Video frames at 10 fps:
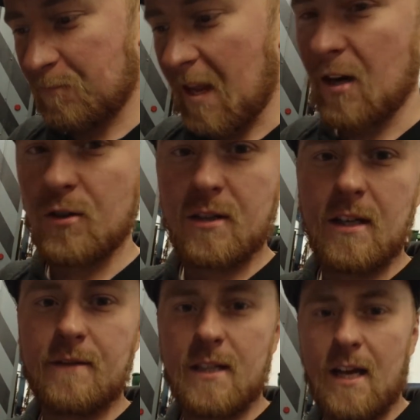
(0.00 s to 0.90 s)
getting
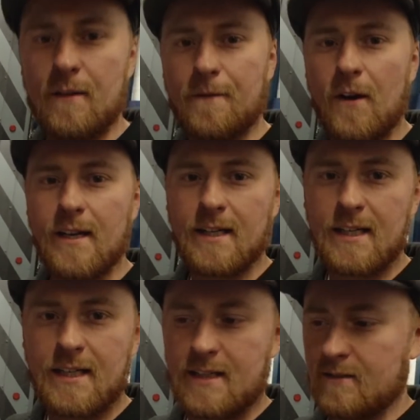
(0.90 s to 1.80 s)
underneath today,
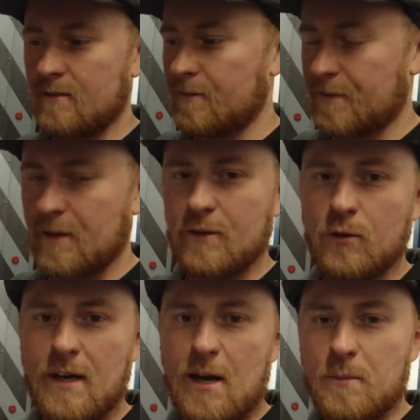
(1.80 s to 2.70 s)
finally, and figuring it
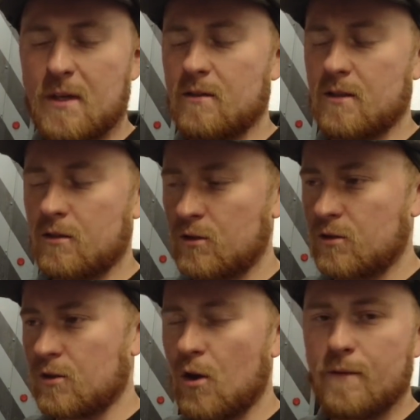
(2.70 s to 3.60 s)
all out, because it's
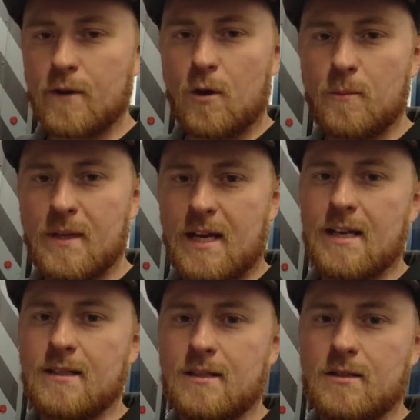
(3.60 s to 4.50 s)
such an
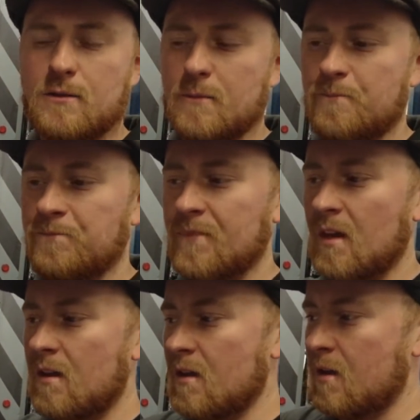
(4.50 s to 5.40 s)
overcomplicated system.
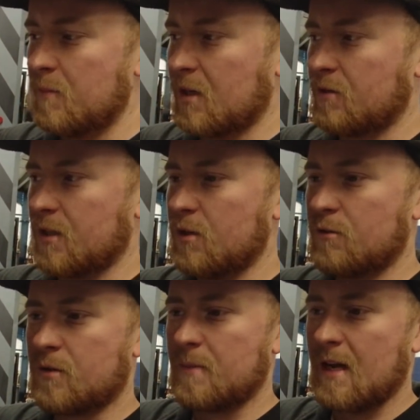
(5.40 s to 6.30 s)
Because it
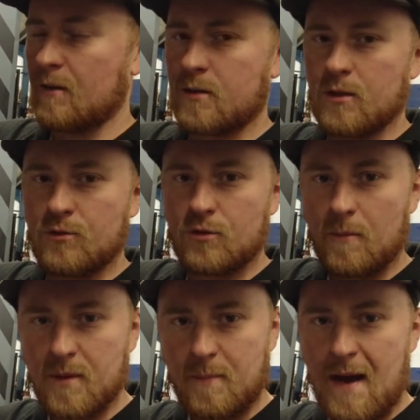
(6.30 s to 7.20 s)
used to be able to
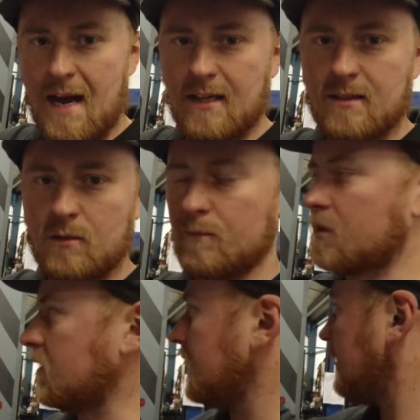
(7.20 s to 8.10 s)
drop the back to
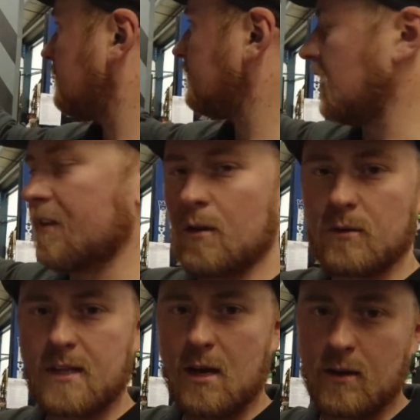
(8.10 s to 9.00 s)
obviously let the
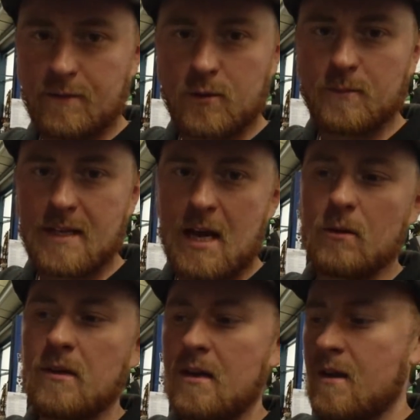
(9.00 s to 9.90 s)
old tail lift come down,